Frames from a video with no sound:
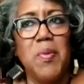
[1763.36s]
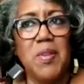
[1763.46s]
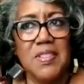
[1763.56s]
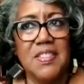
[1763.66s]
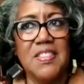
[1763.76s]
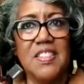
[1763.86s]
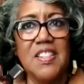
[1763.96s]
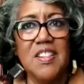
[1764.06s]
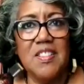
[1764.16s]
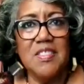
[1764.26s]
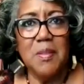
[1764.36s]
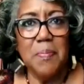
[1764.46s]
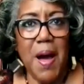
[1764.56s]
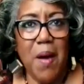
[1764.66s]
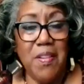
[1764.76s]
important,
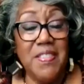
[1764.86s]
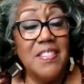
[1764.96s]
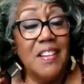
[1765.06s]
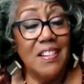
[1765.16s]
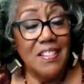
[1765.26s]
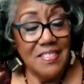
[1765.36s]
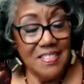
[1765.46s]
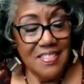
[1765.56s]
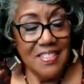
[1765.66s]
the power of the tongue